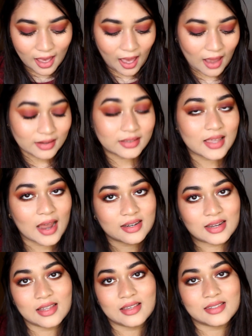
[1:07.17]
and
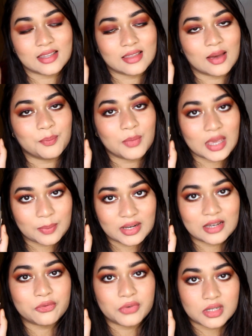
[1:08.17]
that is the
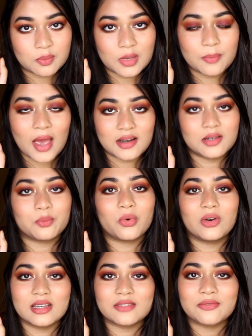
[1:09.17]
Maybelline Fit Me Matte and Poreless